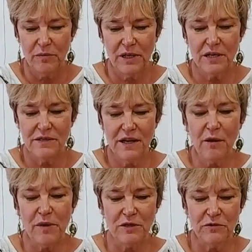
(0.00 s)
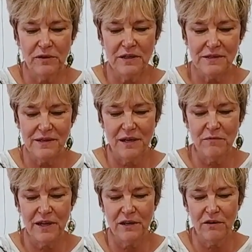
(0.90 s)
because they'll be doing the
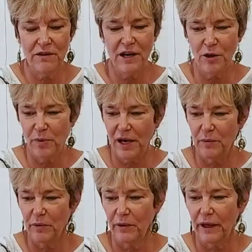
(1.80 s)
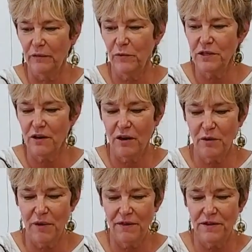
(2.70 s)
same thing on their paper. And we
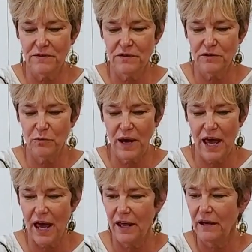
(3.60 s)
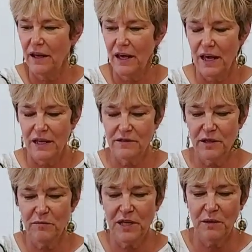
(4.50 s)
talk about this as red. And
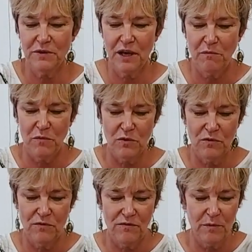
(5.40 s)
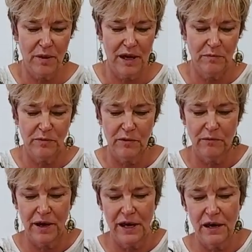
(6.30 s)
sometimes I move the paper
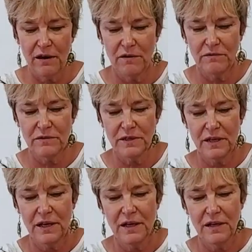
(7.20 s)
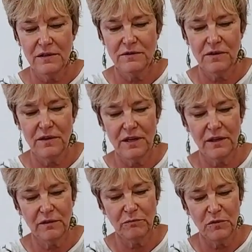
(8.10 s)
around so that
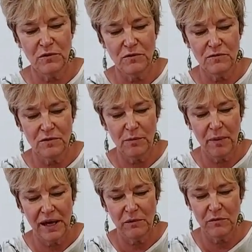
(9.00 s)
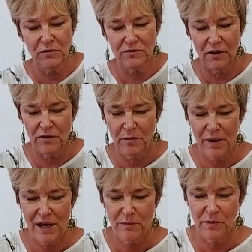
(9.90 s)
it move, the paint moves on the
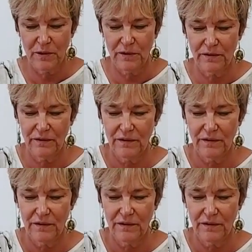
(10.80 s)
paper.